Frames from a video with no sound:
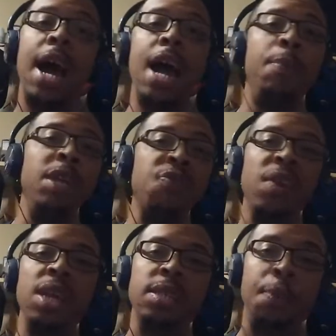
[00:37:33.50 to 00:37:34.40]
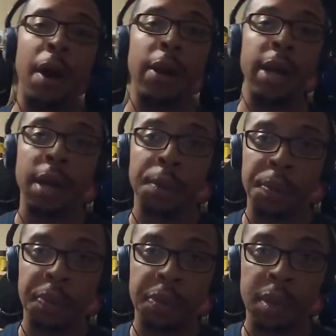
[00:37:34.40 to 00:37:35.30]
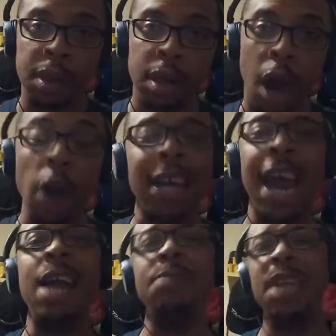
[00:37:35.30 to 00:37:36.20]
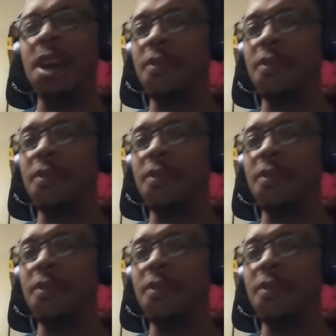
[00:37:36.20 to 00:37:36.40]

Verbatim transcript: I had mixed feelings about it. On the games, yeah,